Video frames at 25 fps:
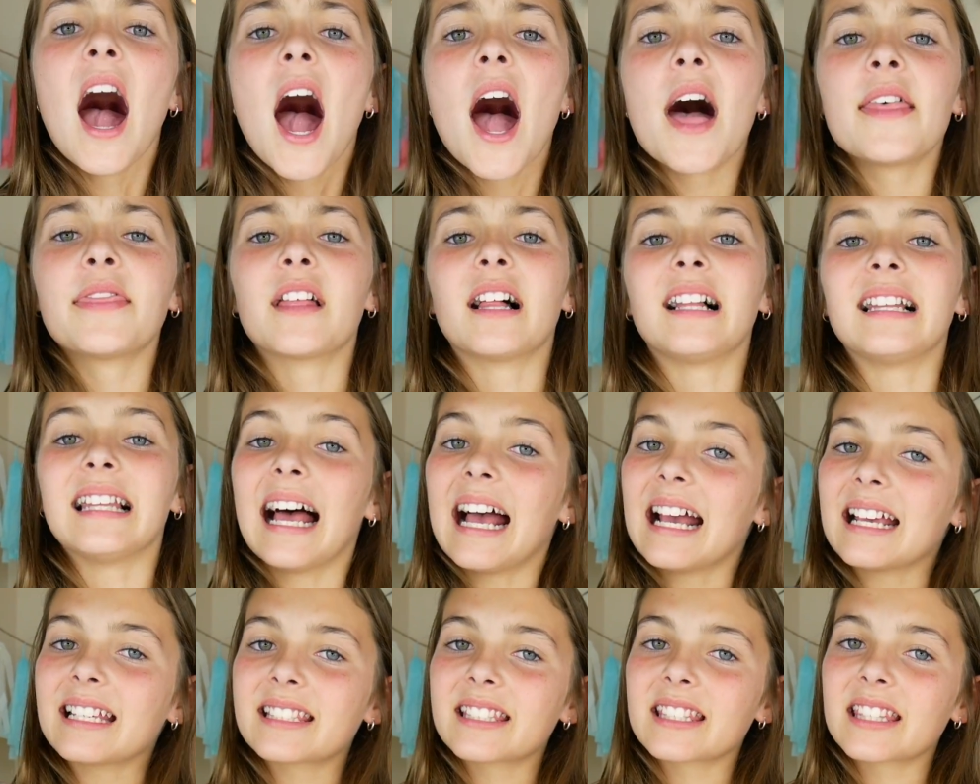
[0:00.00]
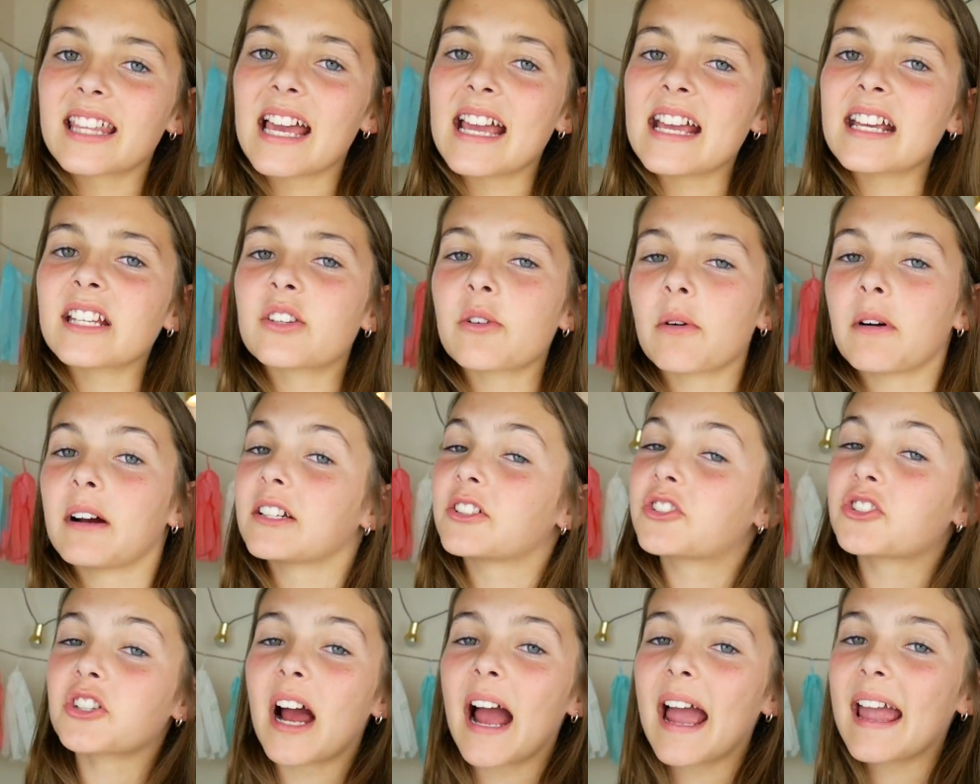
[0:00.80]
And the last thing to our
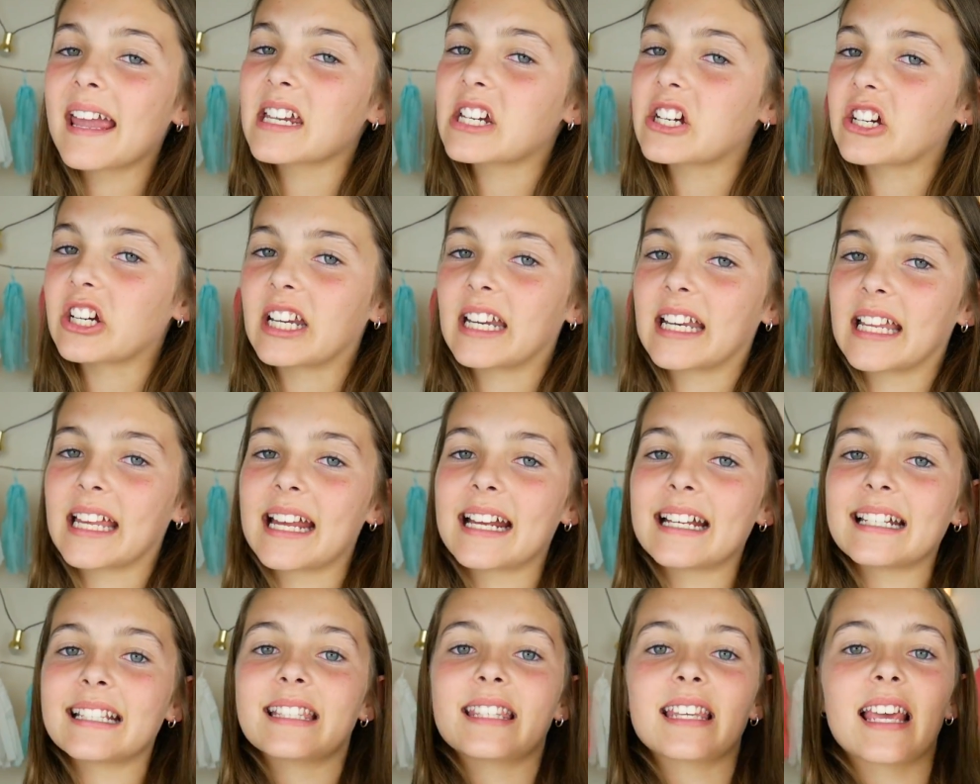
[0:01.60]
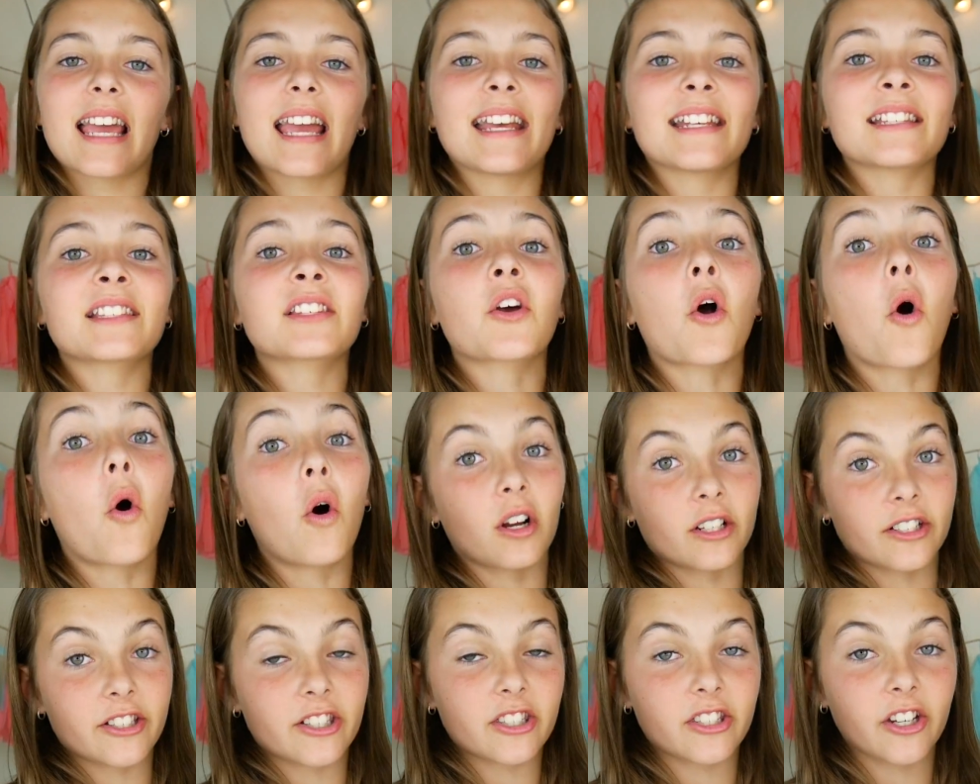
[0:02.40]
dry ingredients is
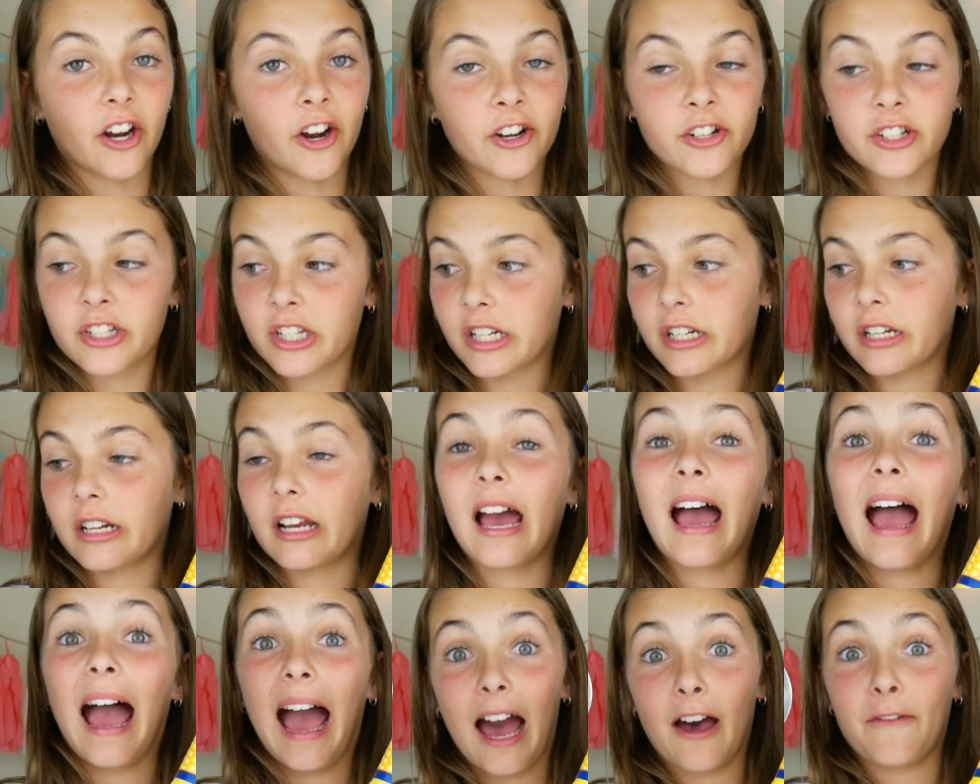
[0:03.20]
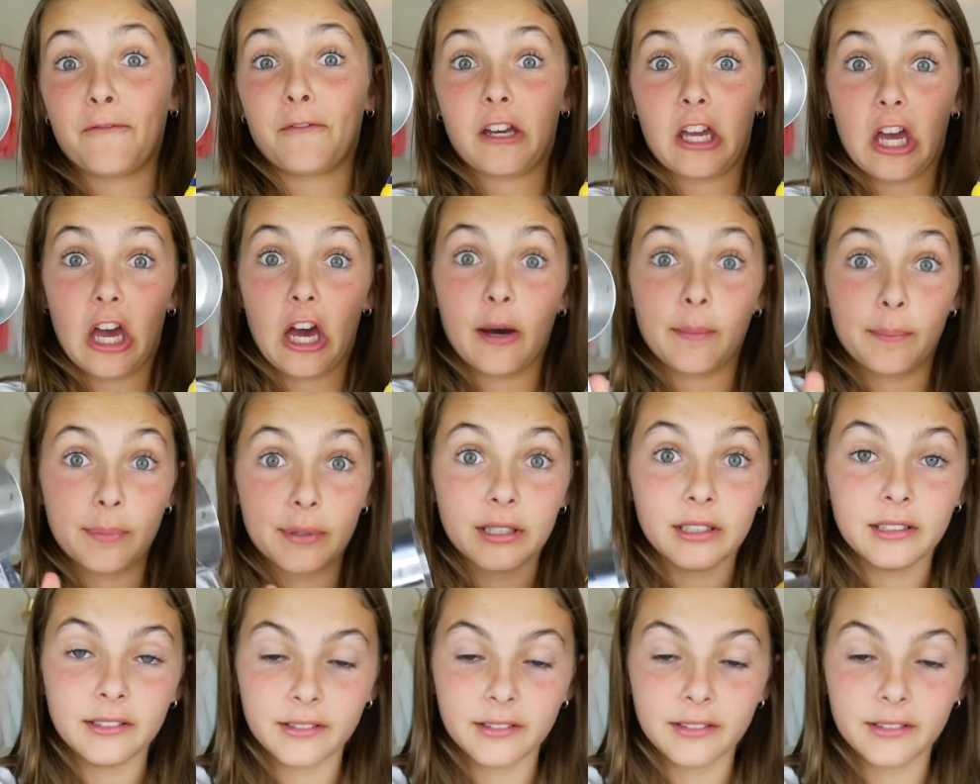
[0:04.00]
cornstarch, a 1/2 cup.